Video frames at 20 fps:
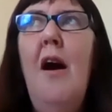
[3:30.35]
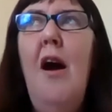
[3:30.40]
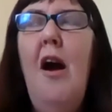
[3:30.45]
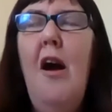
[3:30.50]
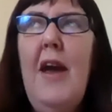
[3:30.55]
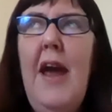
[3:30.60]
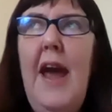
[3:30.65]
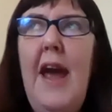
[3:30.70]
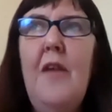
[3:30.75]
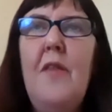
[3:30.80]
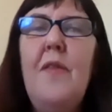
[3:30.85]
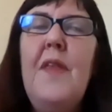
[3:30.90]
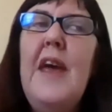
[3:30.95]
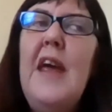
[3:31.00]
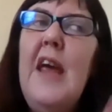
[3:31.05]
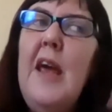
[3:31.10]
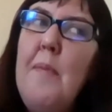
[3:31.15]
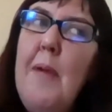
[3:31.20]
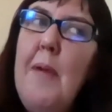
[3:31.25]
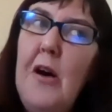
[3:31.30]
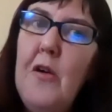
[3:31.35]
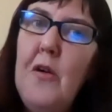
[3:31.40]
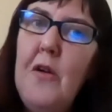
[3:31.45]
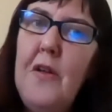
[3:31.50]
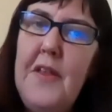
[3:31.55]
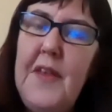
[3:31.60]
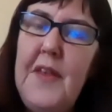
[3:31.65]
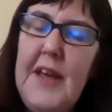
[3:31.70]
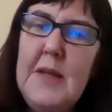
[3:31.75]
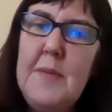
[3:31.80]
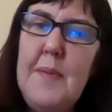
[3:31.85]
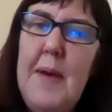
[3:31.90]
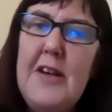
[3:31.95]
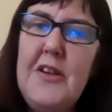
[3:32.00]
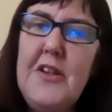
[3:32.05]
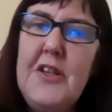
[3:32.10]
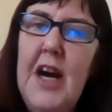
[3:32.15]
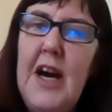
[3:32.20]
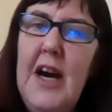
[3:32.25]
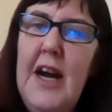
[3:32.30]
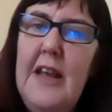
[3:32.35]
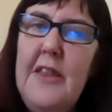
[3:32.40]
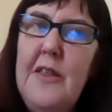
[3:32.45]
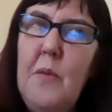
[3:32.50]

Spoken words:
okay, thinking about all the things about diet